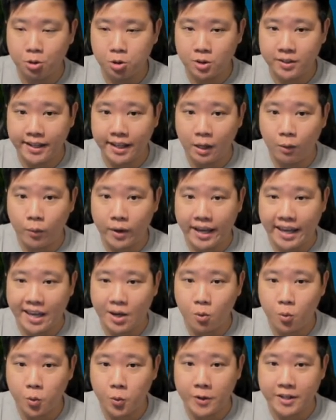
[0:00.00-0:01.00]
to get away
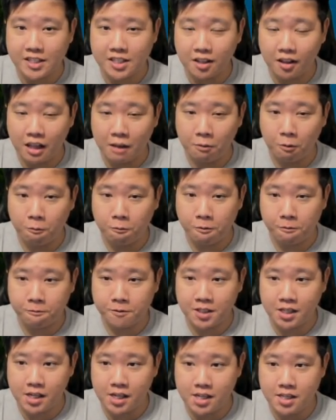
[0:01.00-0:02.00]
with level
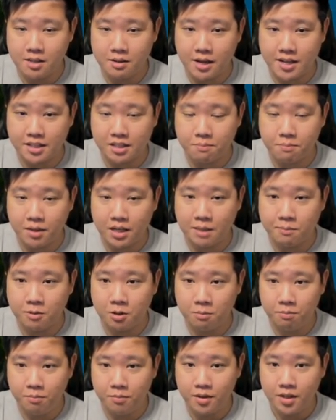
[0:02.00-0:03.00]
15 at the
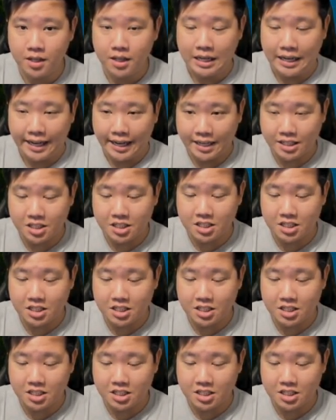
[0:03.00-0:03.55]
minimum and